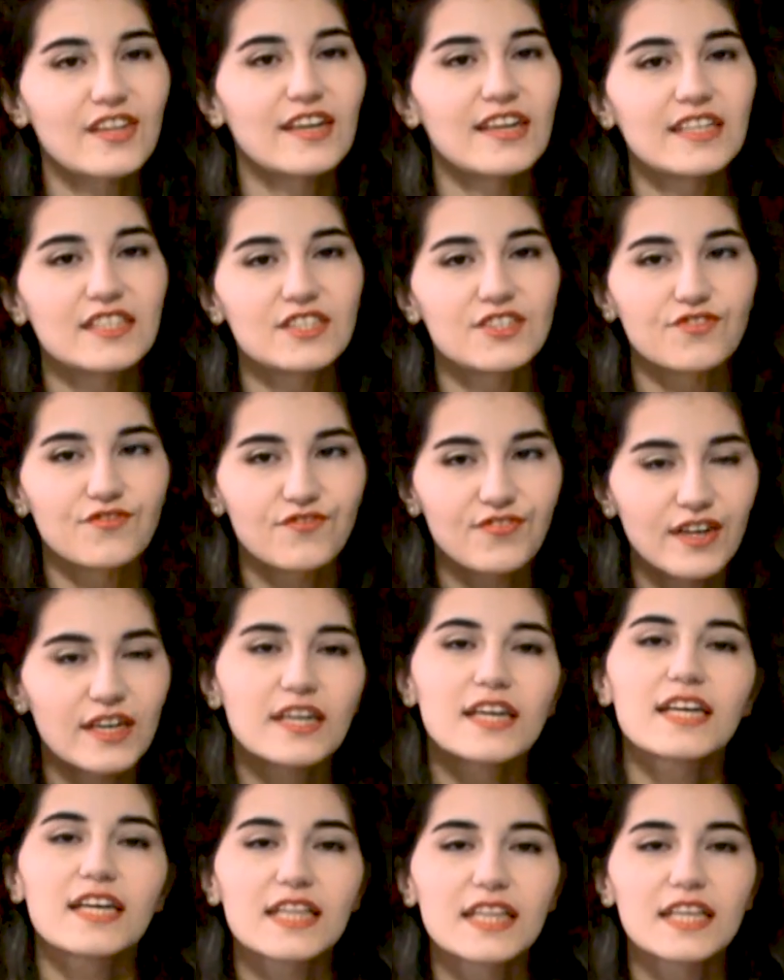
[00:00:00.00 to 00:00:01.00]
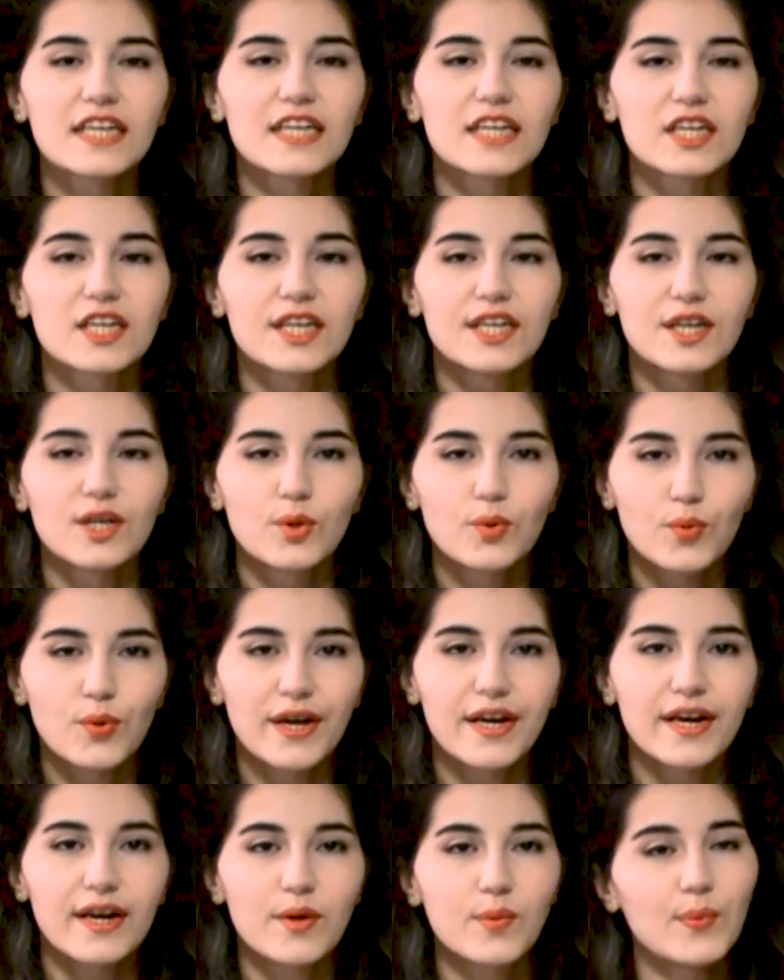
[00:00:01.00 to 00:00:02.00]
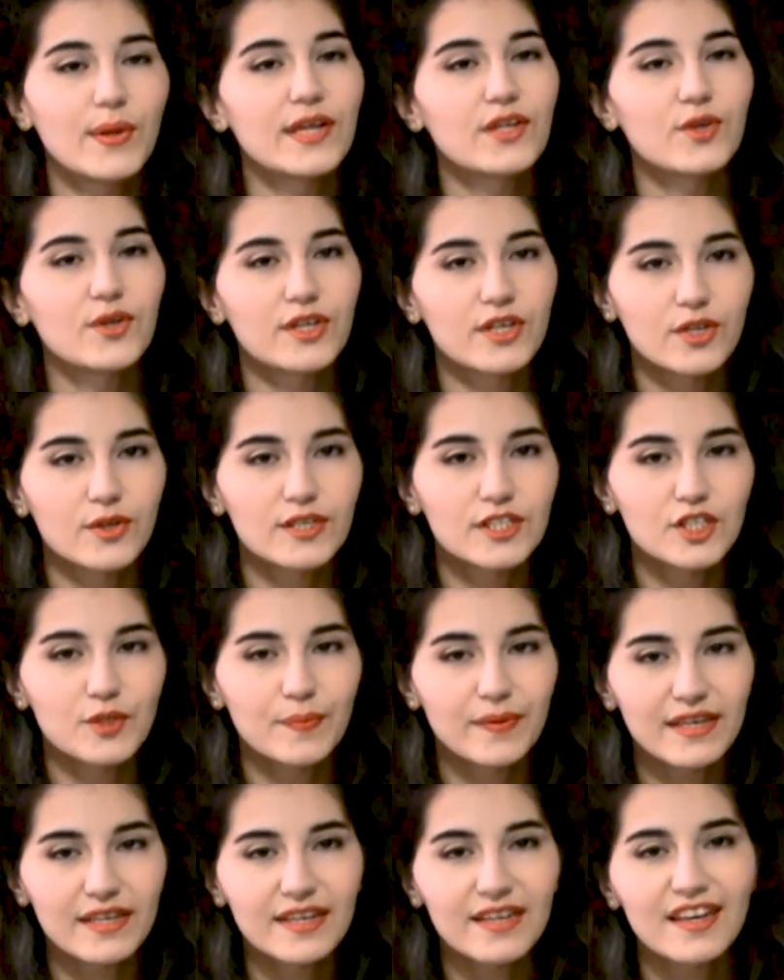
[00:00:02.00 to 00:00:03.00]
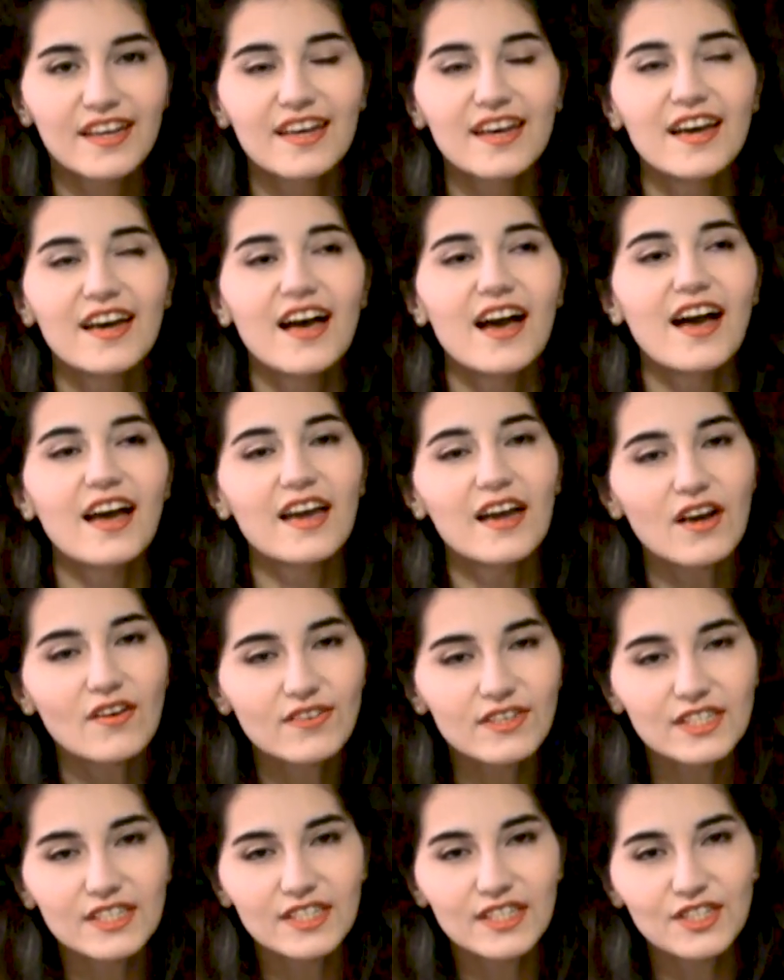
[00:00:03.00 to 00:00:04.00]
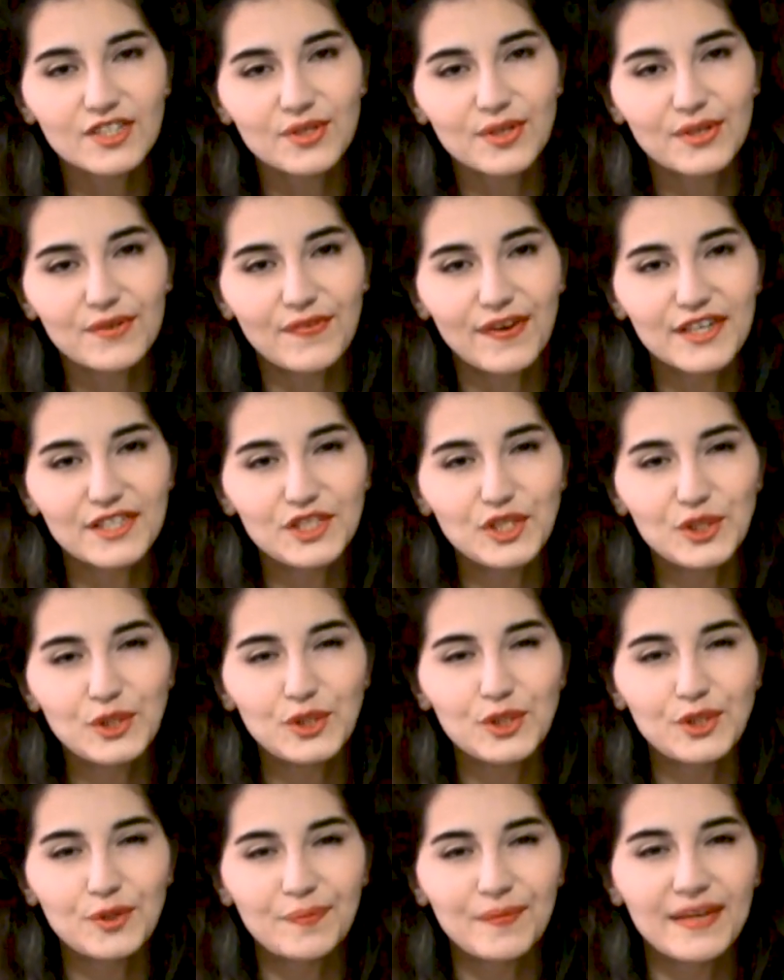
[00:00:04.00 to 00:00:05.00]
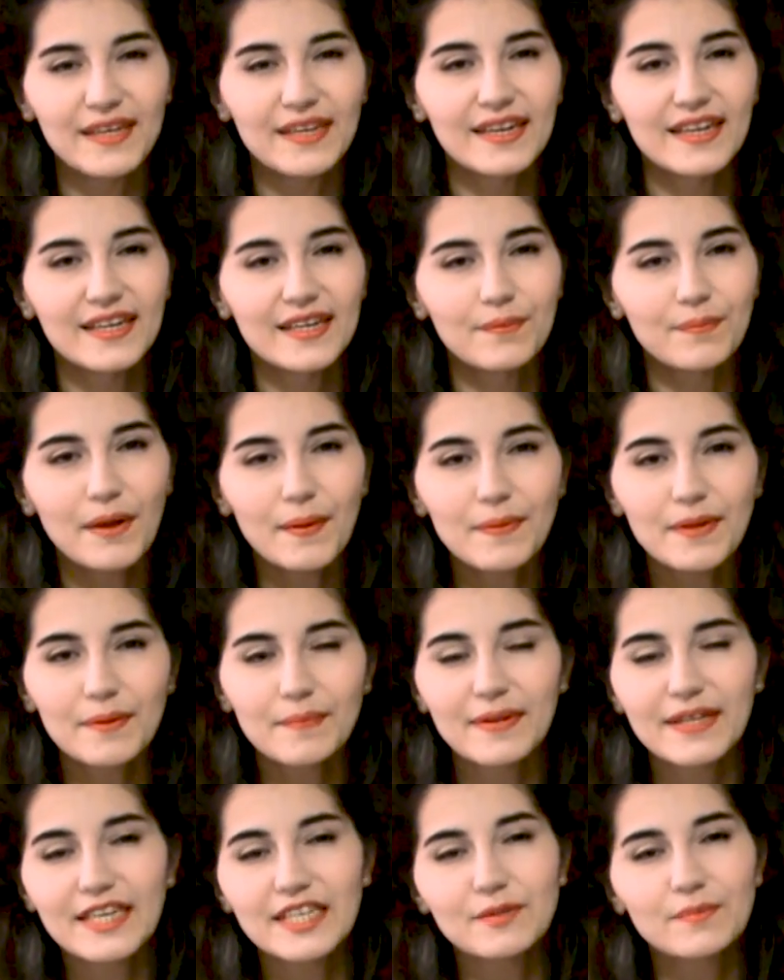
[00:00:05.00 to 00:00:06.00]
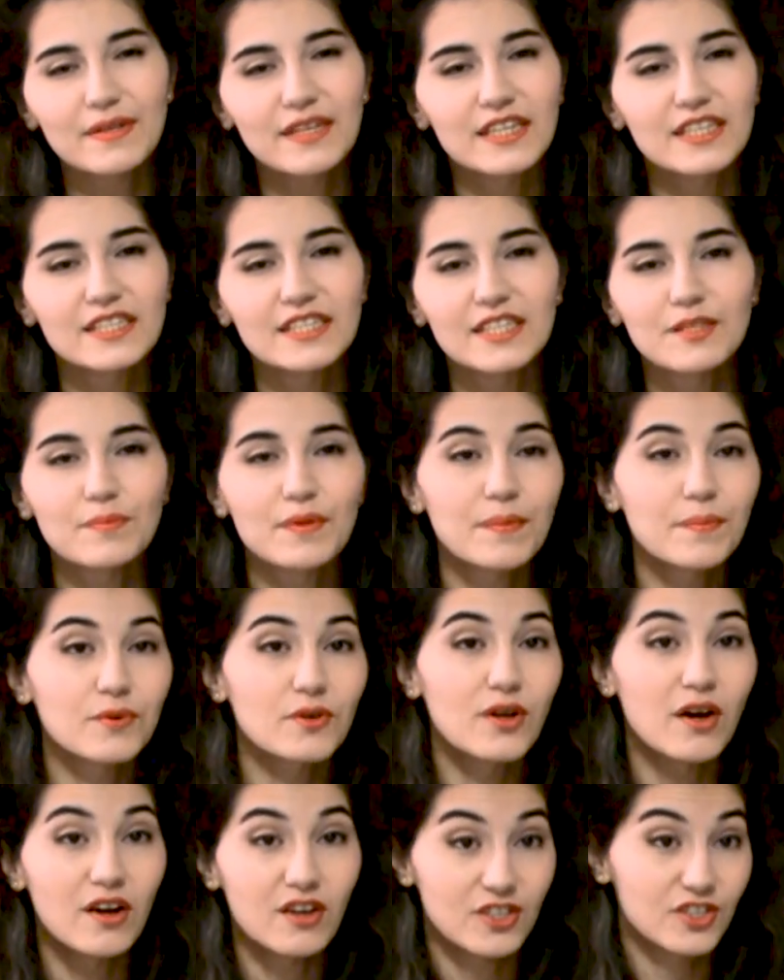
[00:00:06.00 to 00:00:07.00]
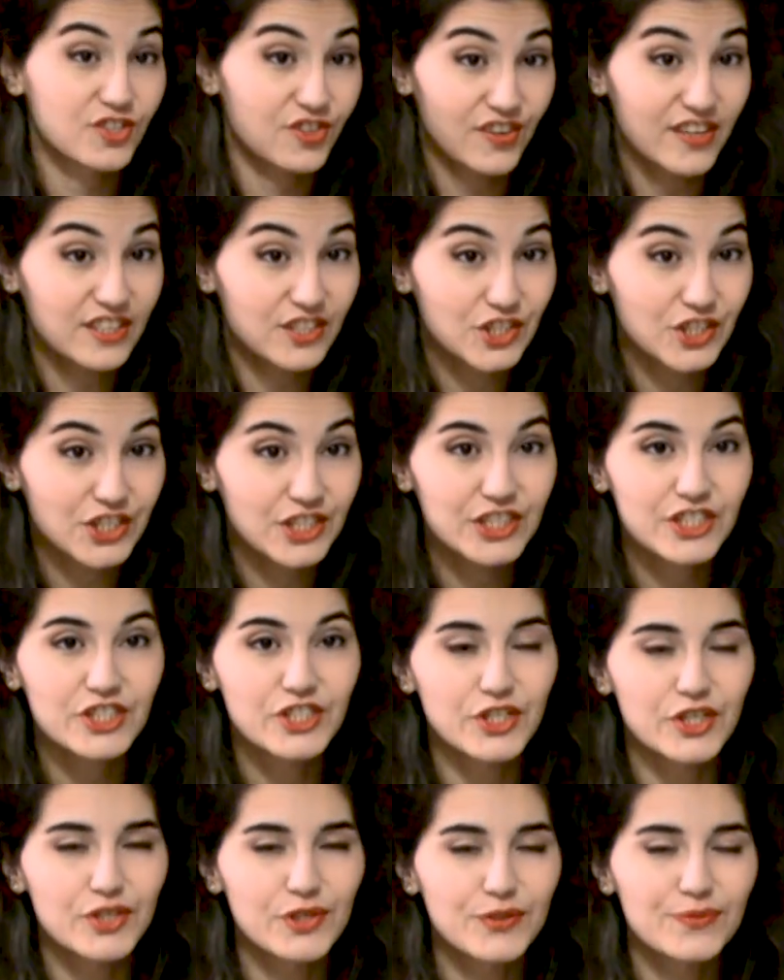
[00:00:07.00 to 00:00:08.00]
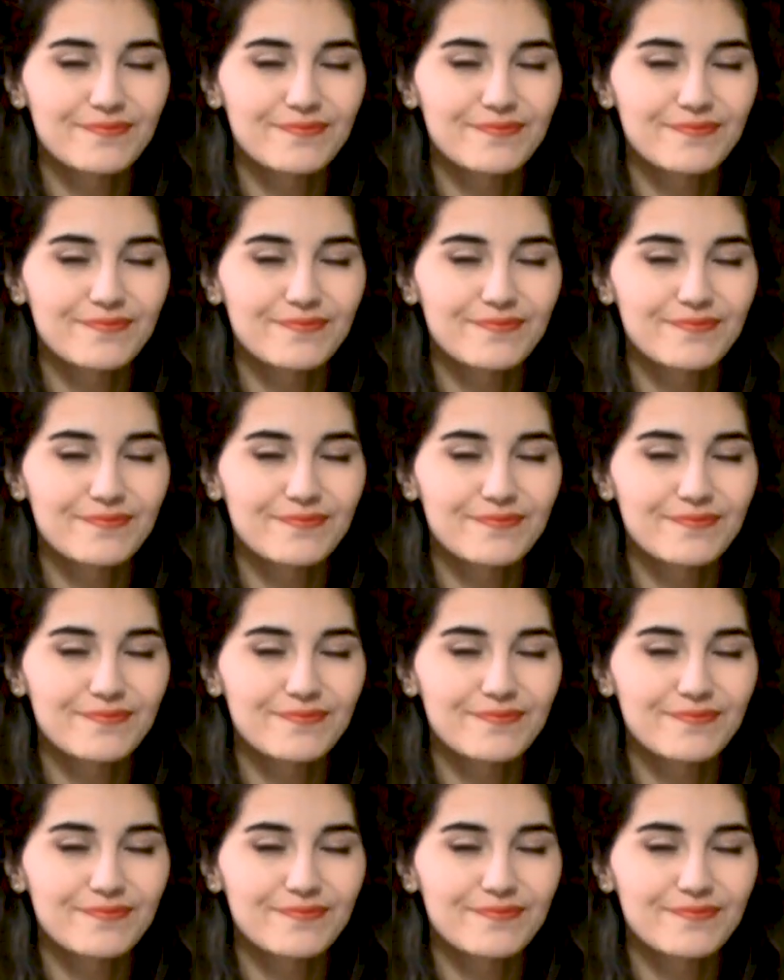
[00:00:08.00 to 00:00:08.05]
that it's very clear where and when you're going to meet. I obviously do advise you to meet in a public place because these people are strangers, so